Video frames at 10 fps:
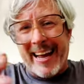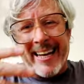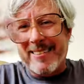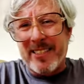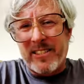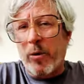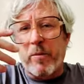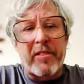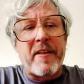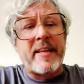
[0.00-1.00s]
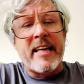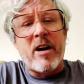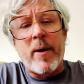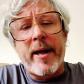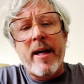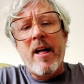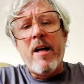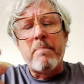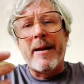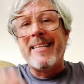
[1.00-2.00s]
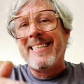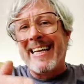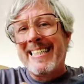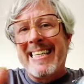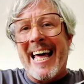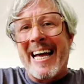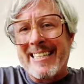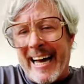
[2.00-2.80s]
I just don't think that way, but it's the exact